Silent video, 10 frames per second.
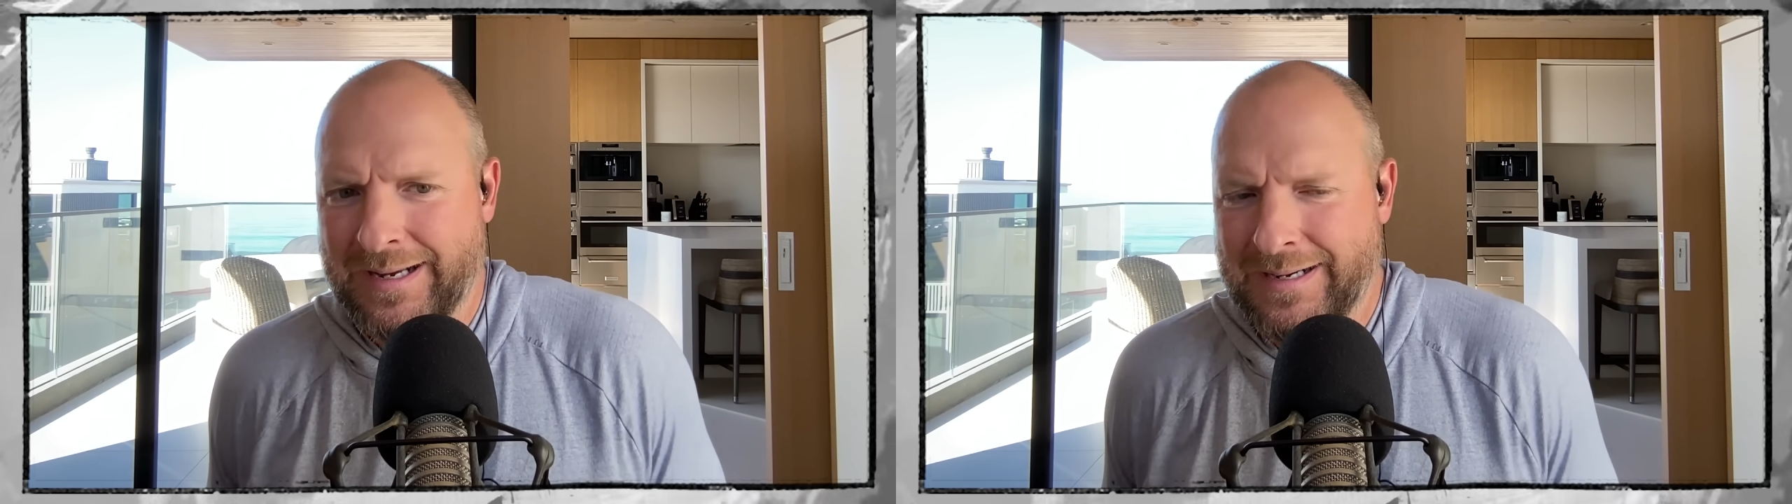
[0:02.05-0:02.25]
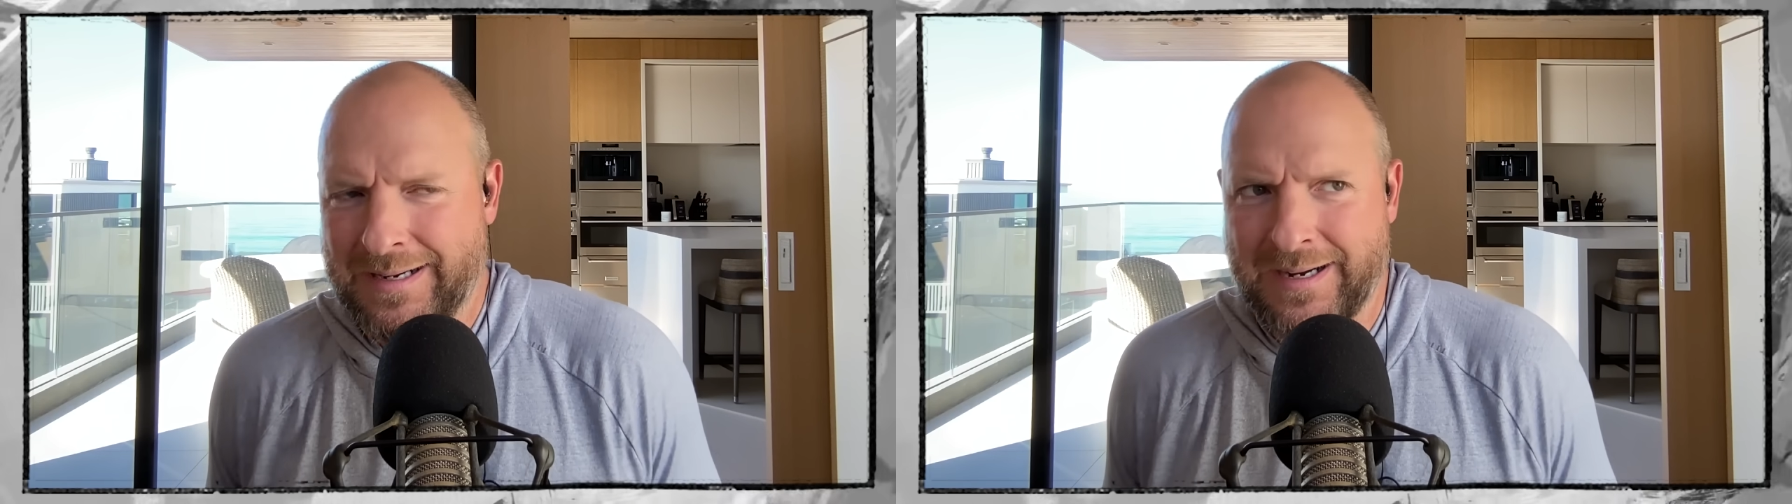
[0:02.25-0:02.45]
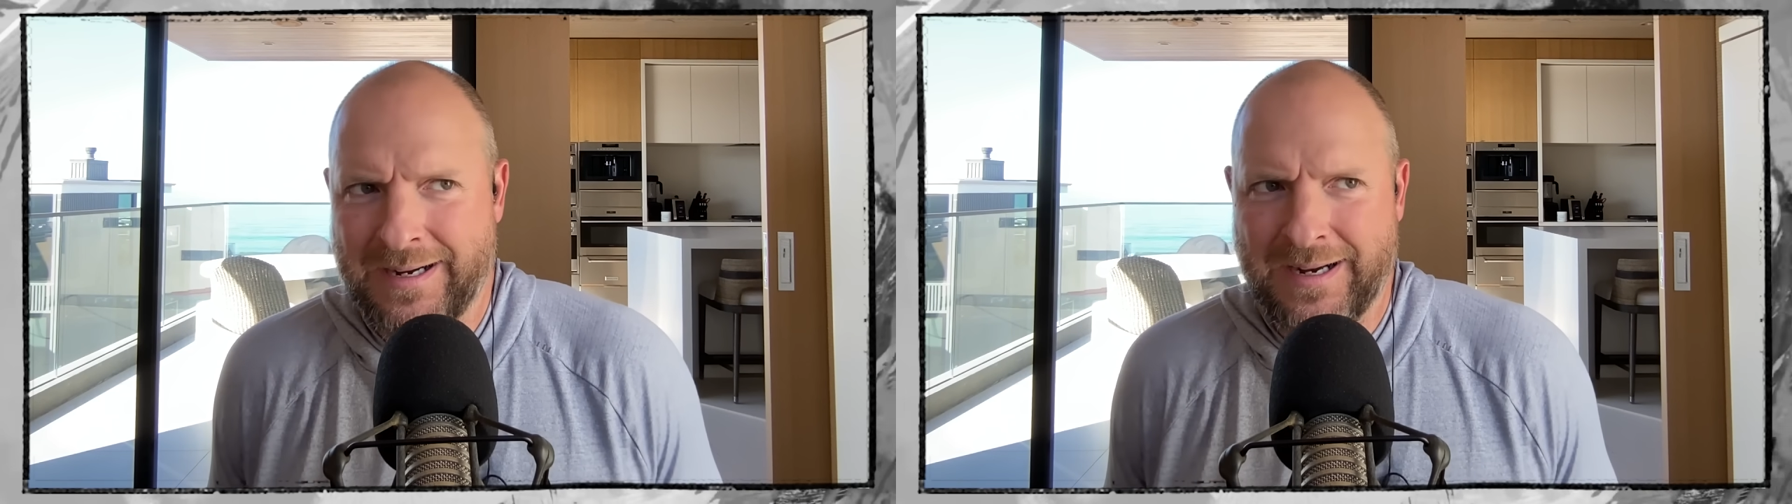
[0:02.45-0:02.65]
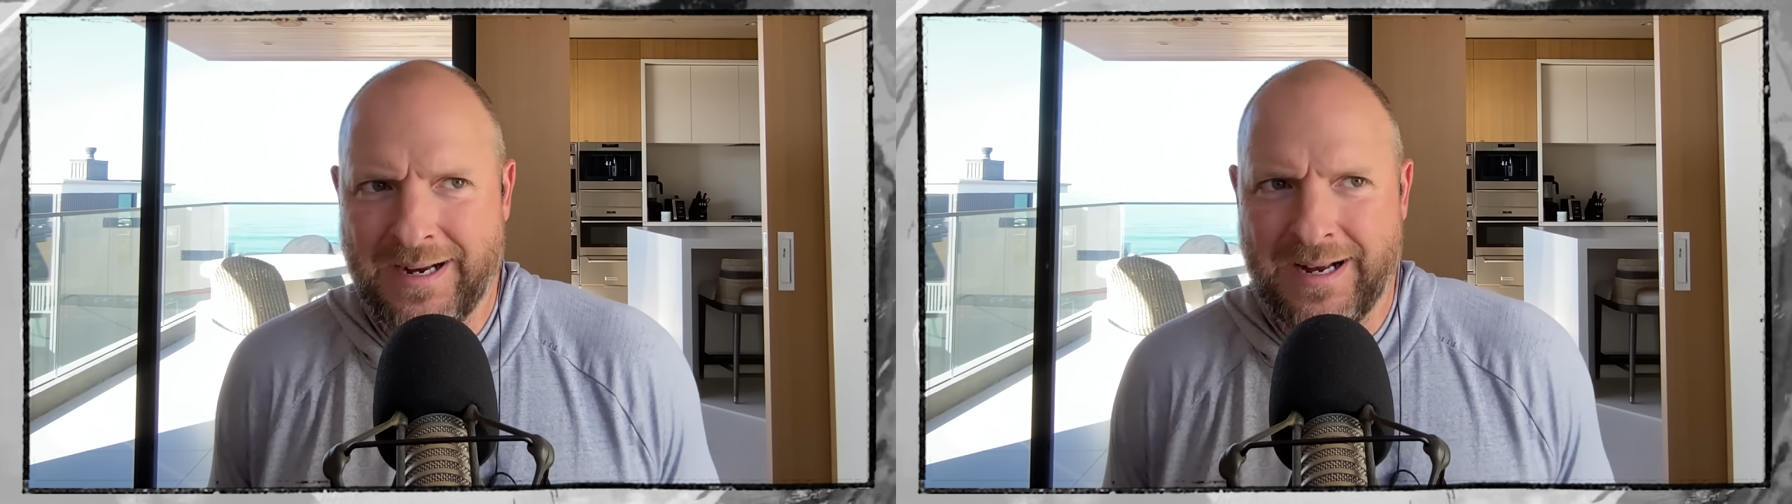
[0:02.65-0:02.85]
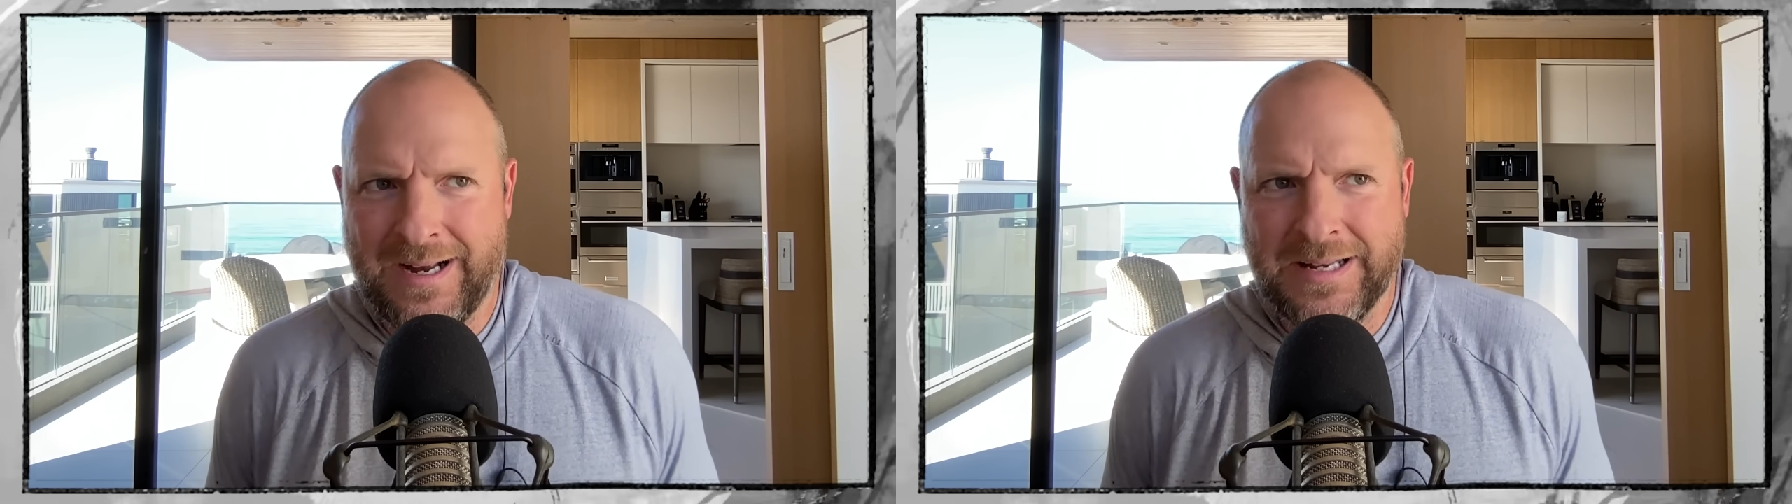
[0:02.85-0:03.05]
I
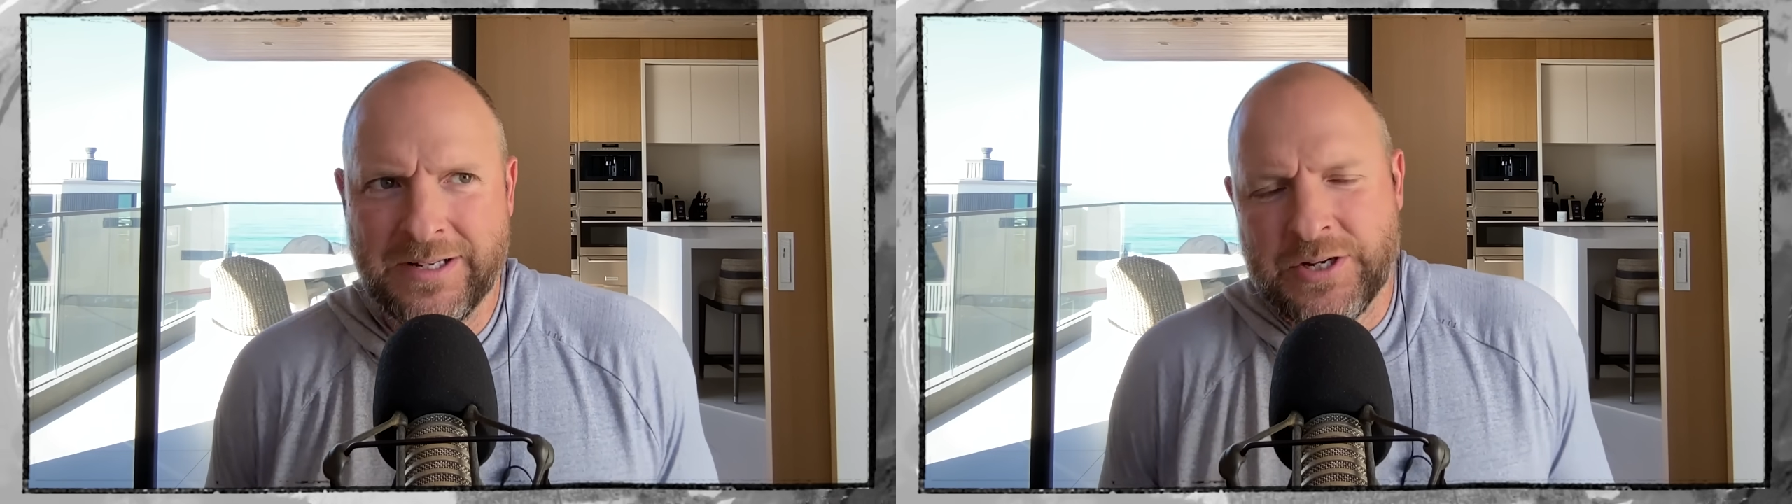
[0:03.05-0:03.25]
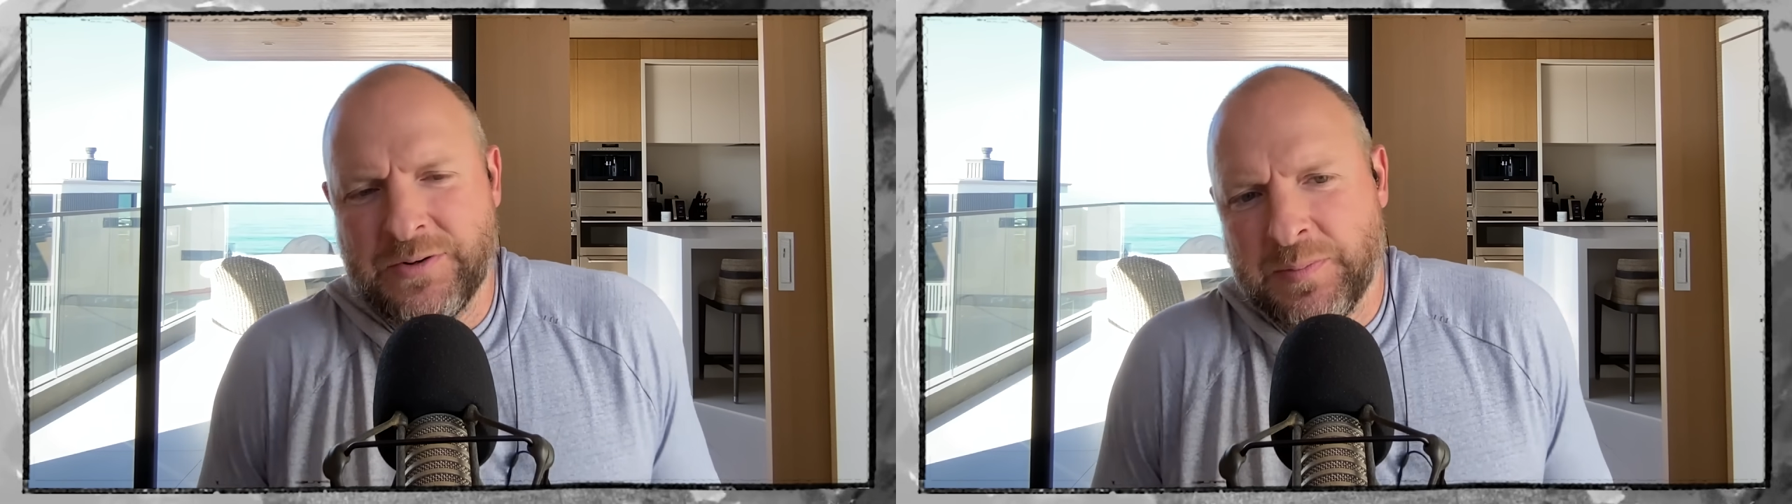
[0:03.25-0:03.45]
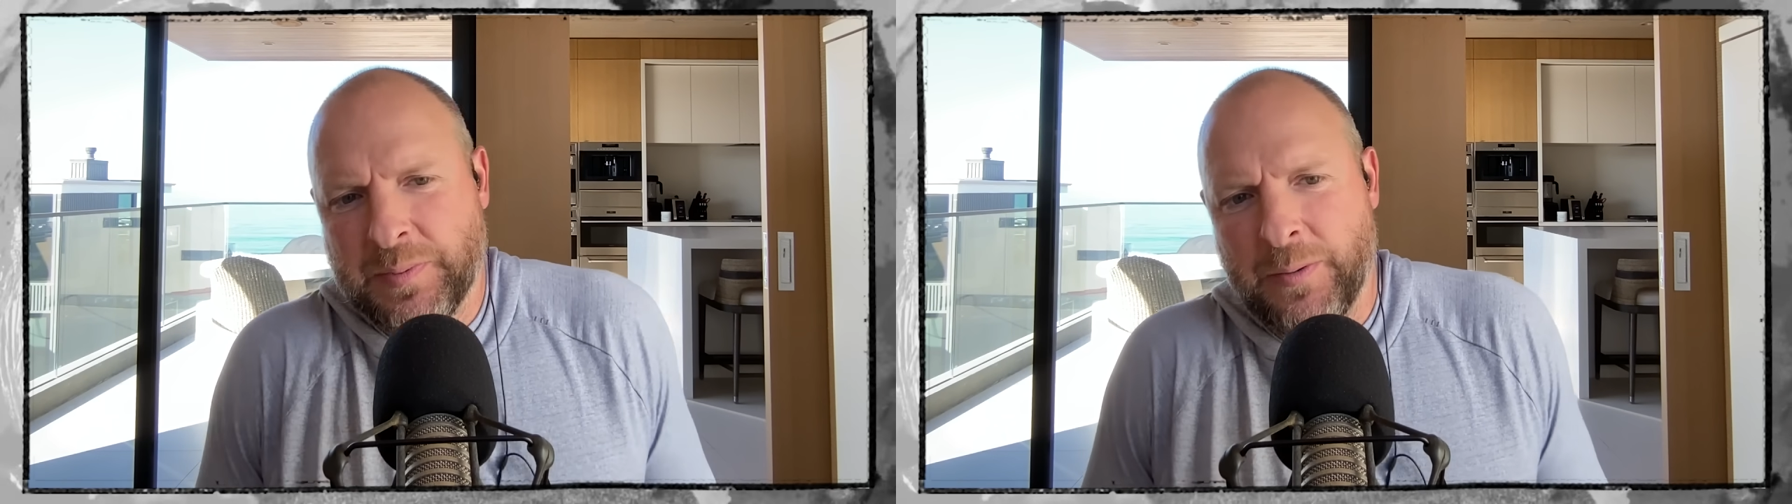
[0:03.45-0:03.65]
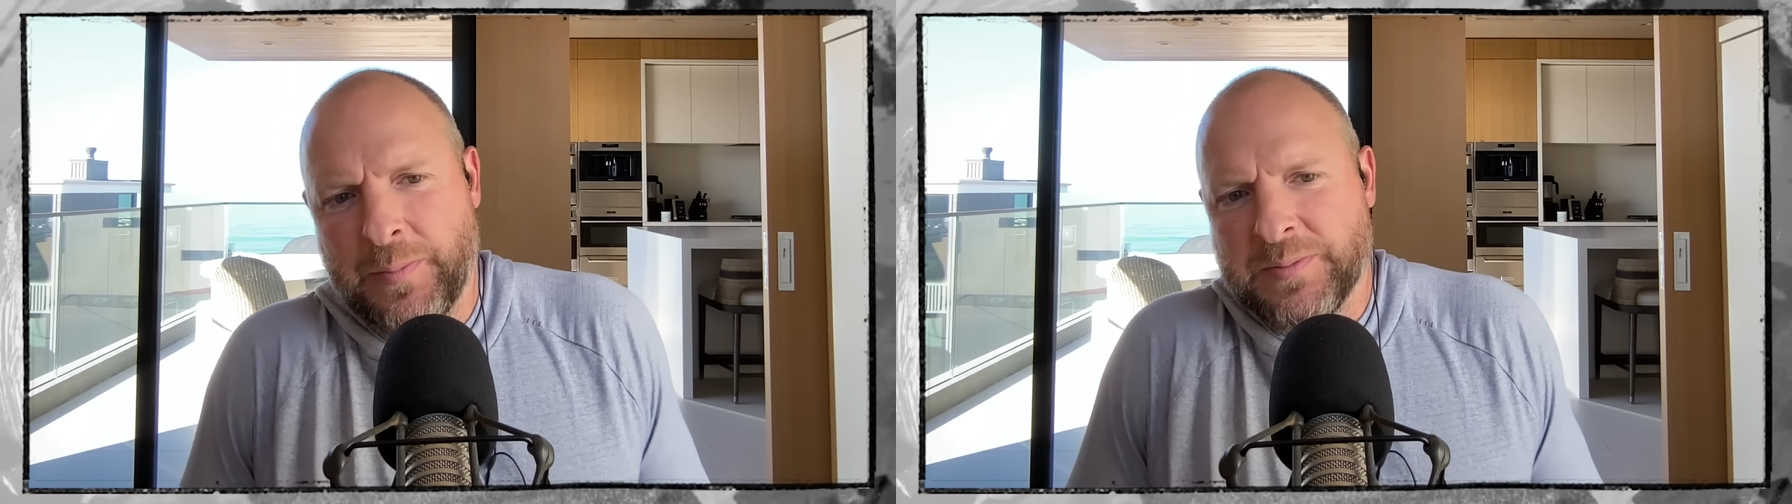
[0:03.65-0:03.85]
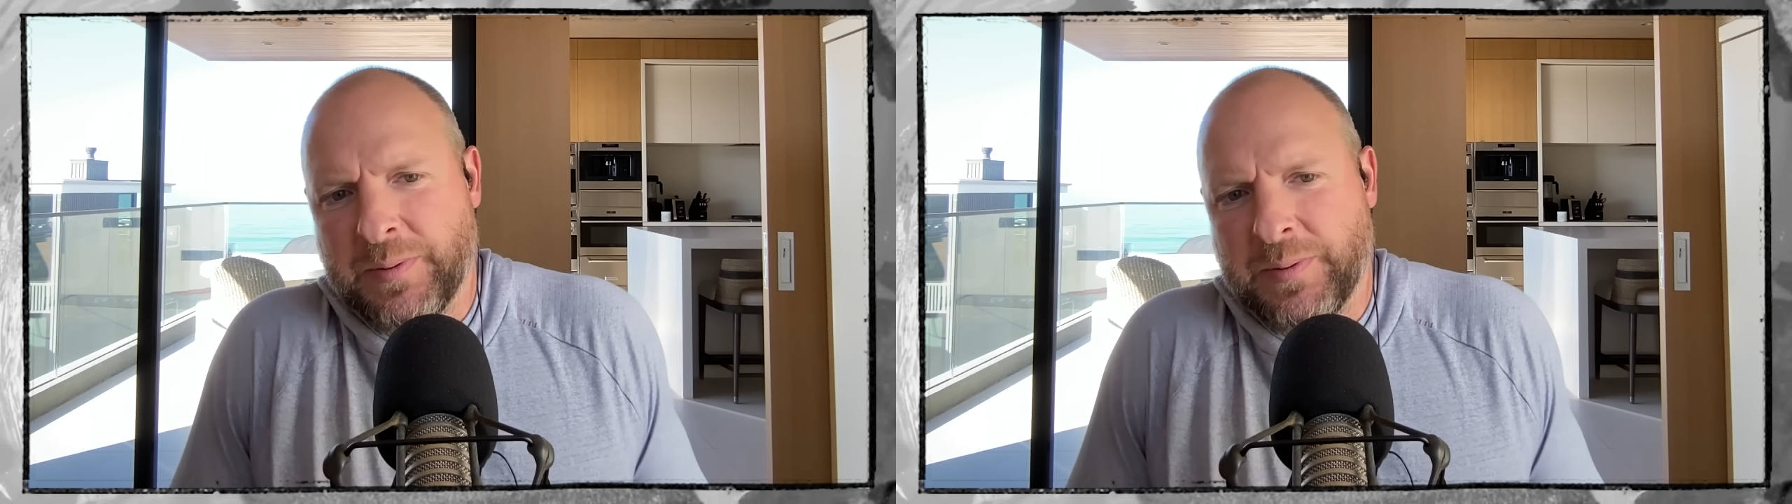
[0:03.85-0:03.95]
think it serves a purpose,